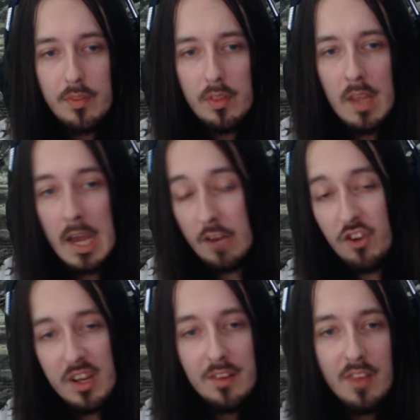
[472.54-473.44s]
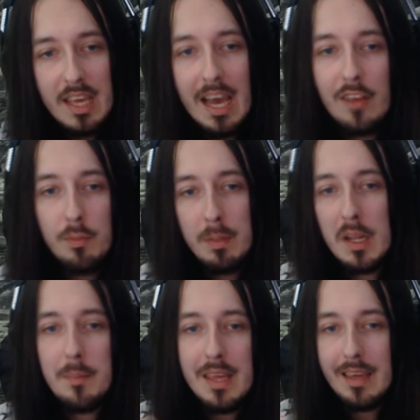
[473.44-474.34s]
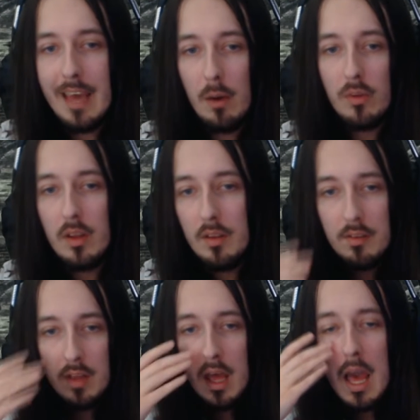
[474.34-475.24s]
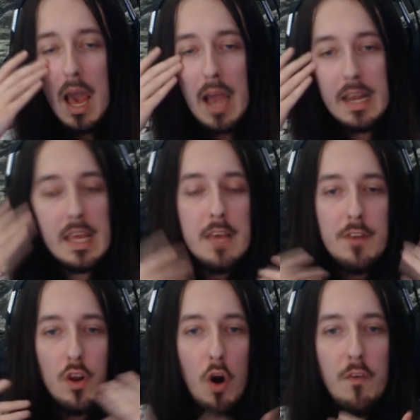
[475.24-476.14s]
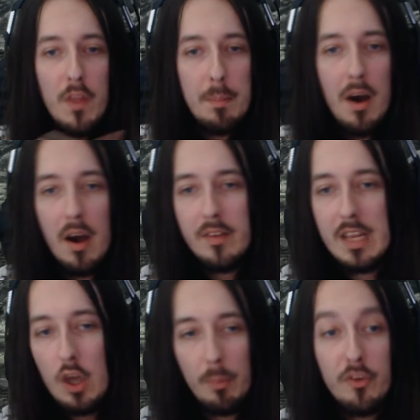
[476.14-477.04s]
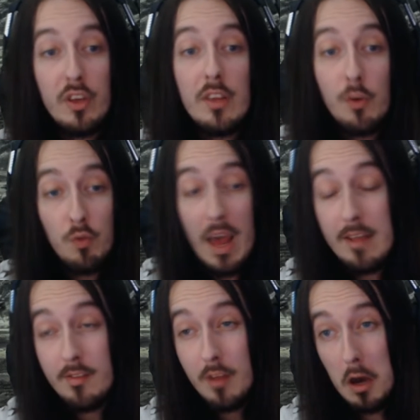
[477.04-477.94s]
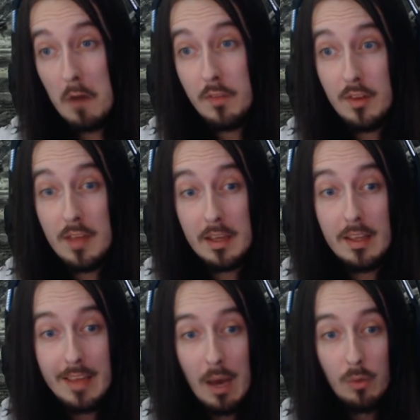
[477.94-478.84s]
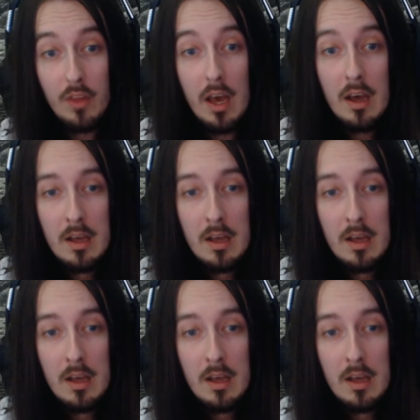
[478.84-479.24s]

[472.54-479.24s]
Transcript: And as you can see, I split up the encounters and even offer the party the opportunity to rest after the second encounter.